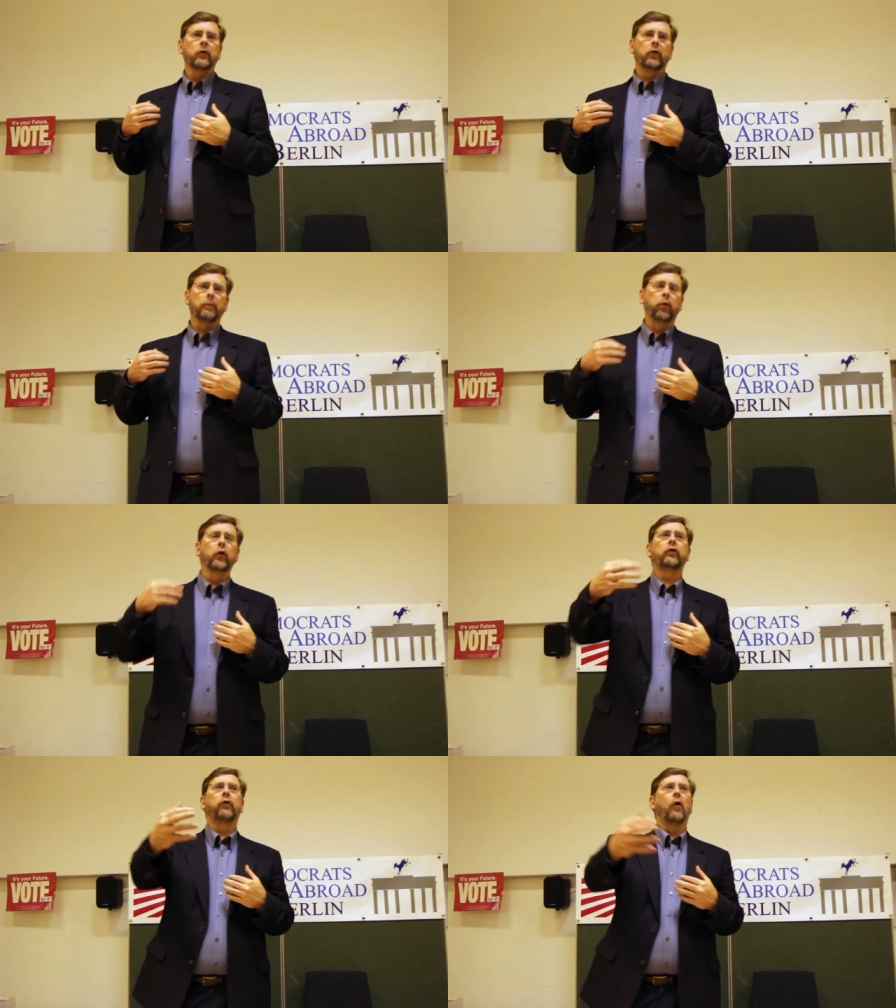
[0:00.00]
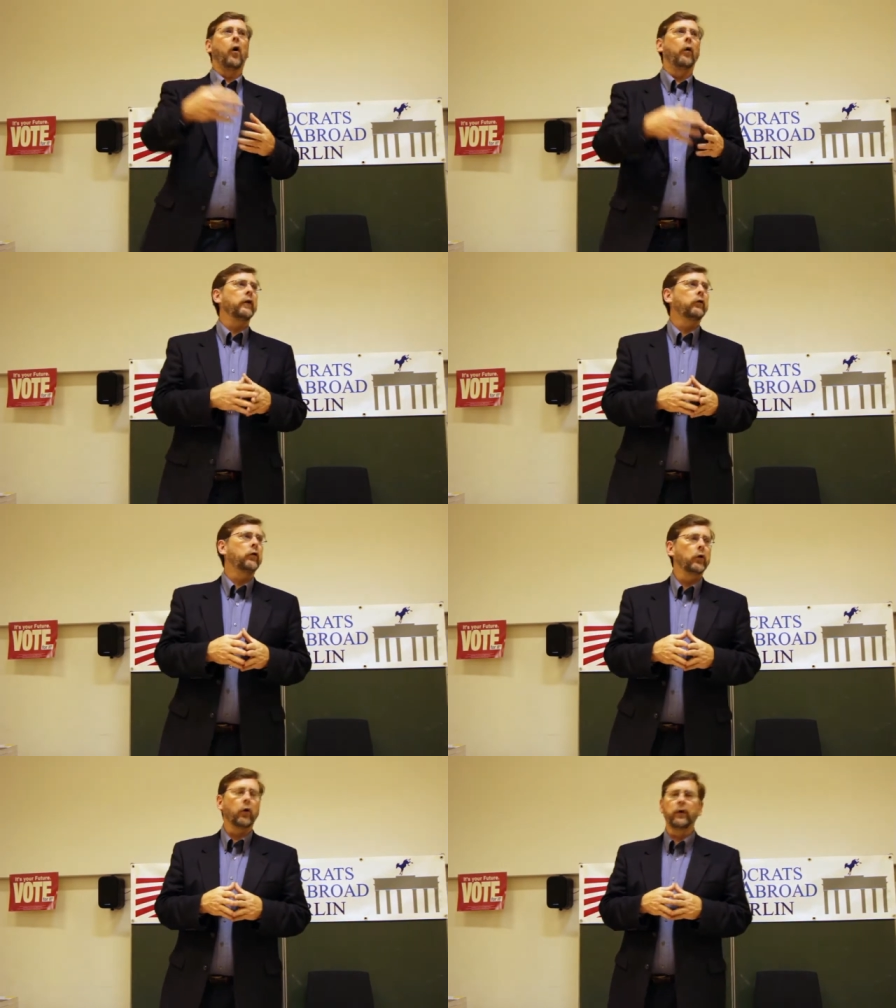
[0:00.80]
to push forward
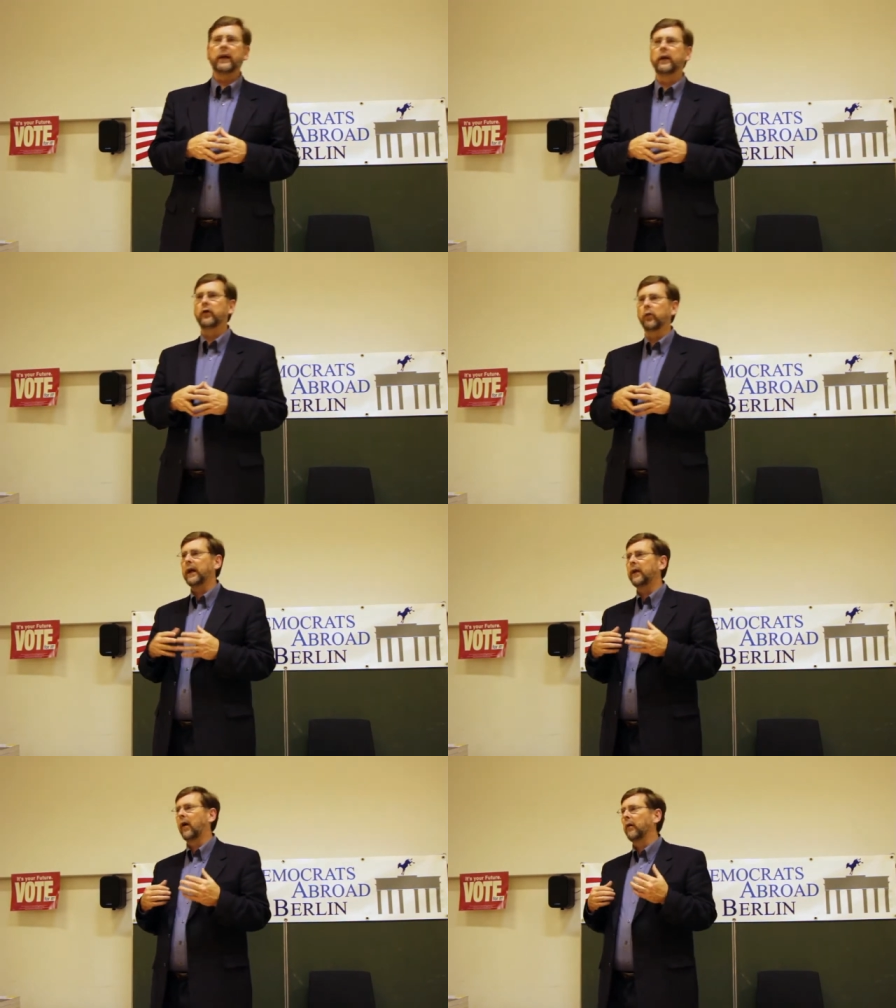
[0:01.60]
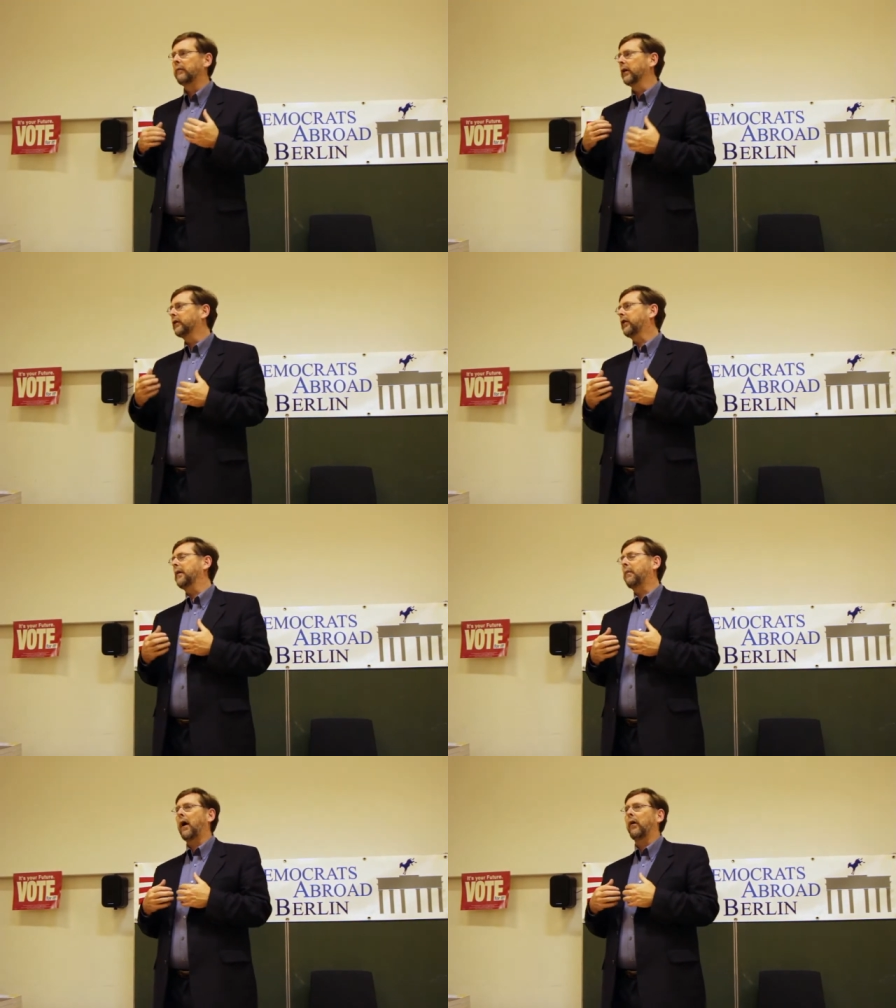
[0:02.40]
into arenas with our
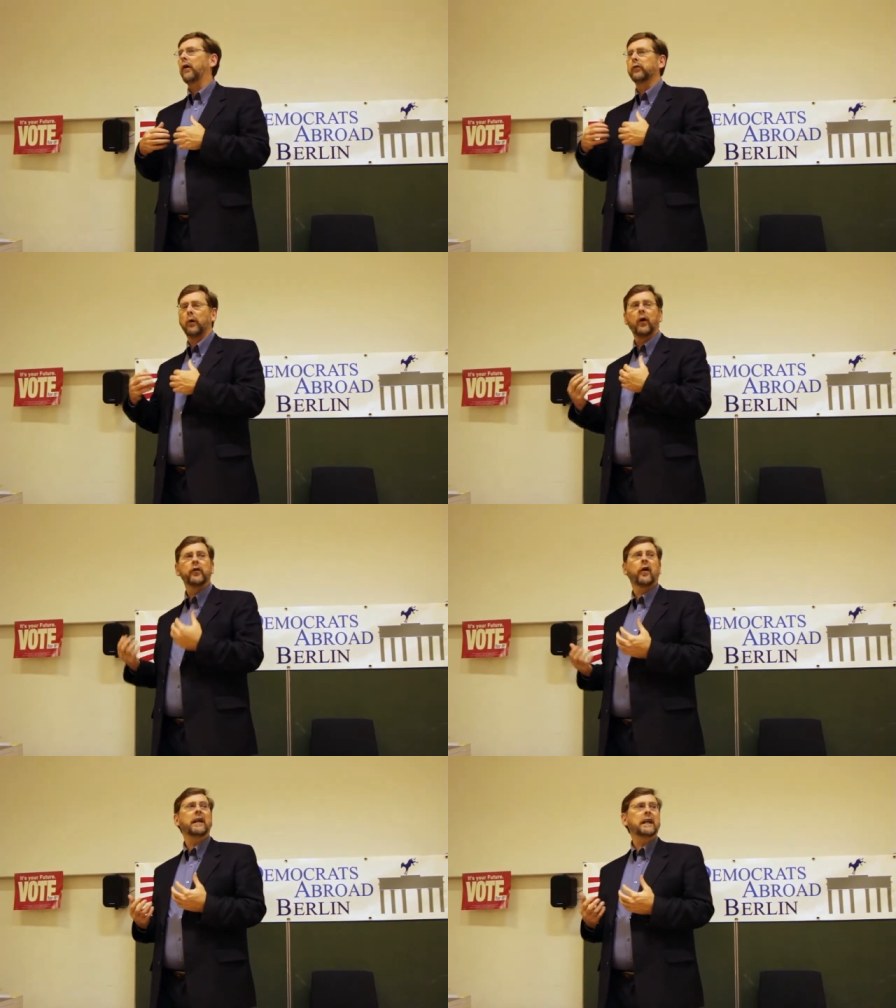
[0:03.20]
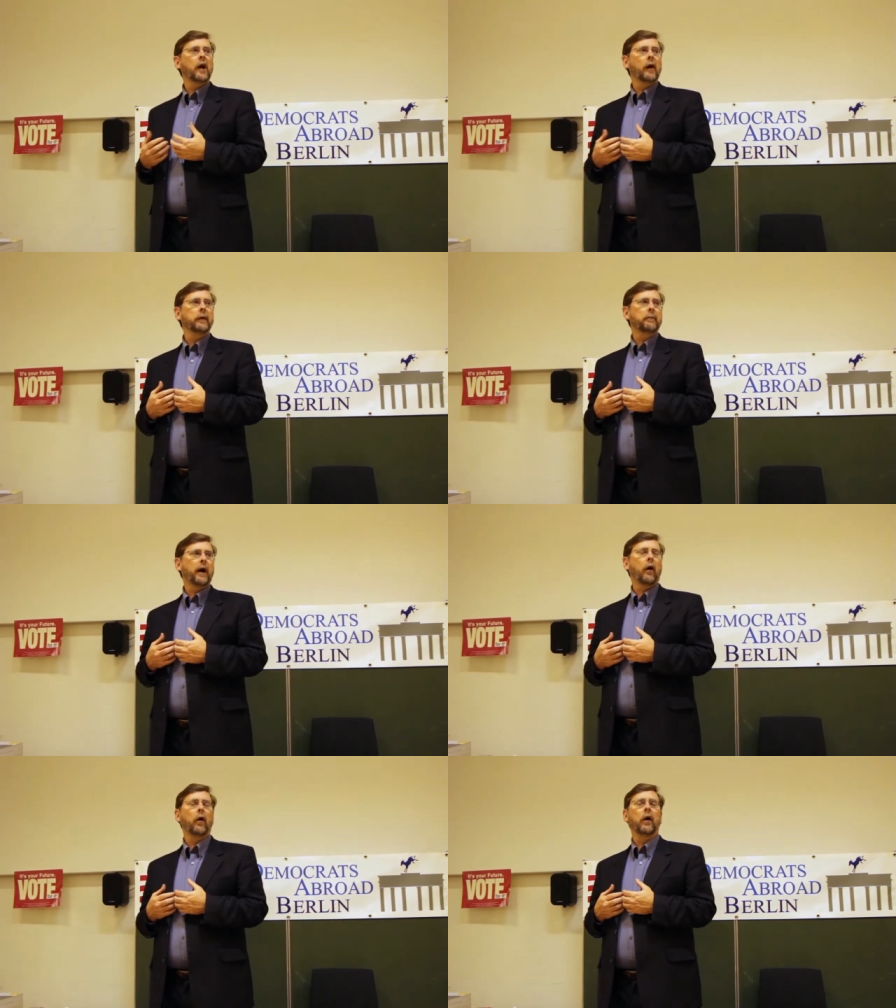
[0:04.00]
military power as well as our economic
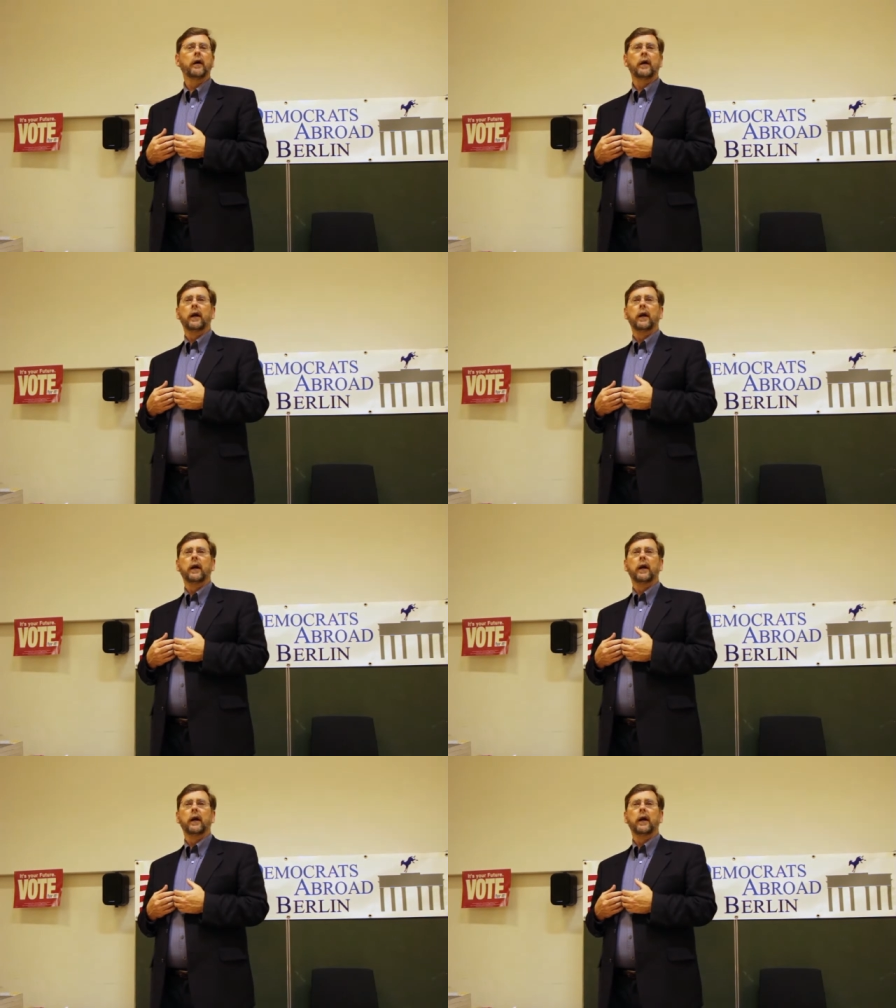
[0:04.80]
power